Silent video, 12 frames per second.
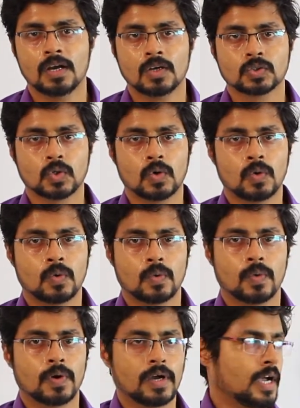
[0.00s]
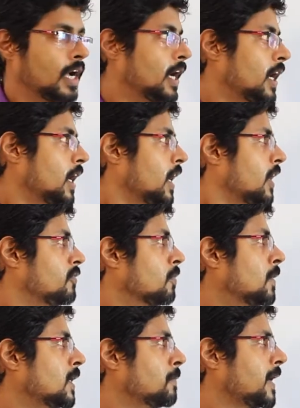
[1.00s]
So if your
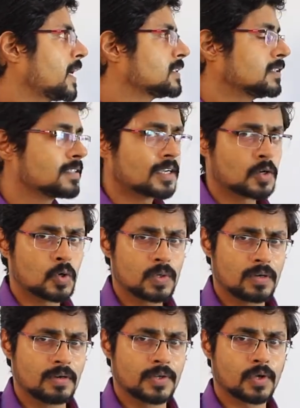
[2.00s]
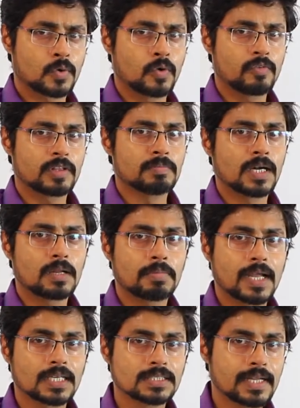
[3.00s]
multiplications are good, you are good with
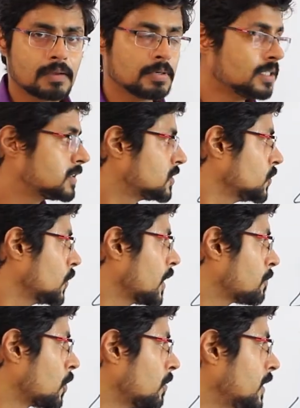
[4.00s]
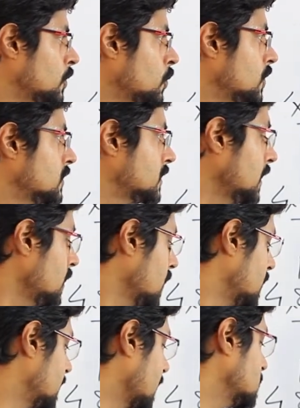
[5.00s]
multiplication tables, you can probably do this
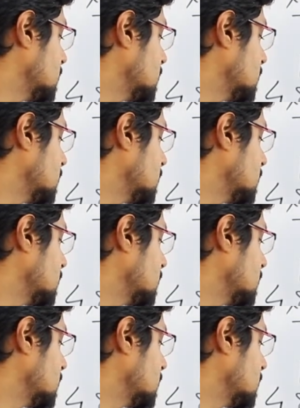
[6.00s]
in 10